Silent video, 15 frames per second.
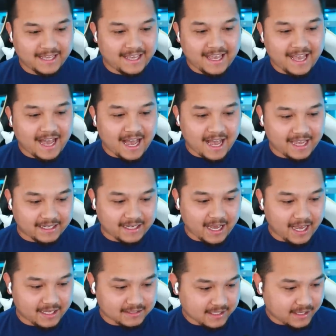Hi,
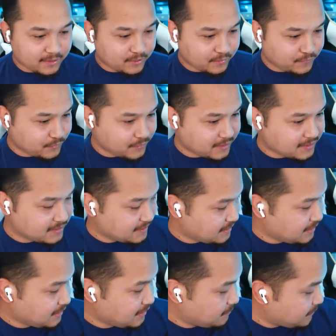guys. I don't know if you can
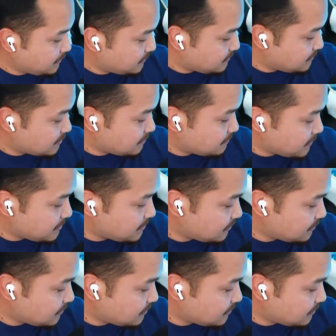see, but there's a special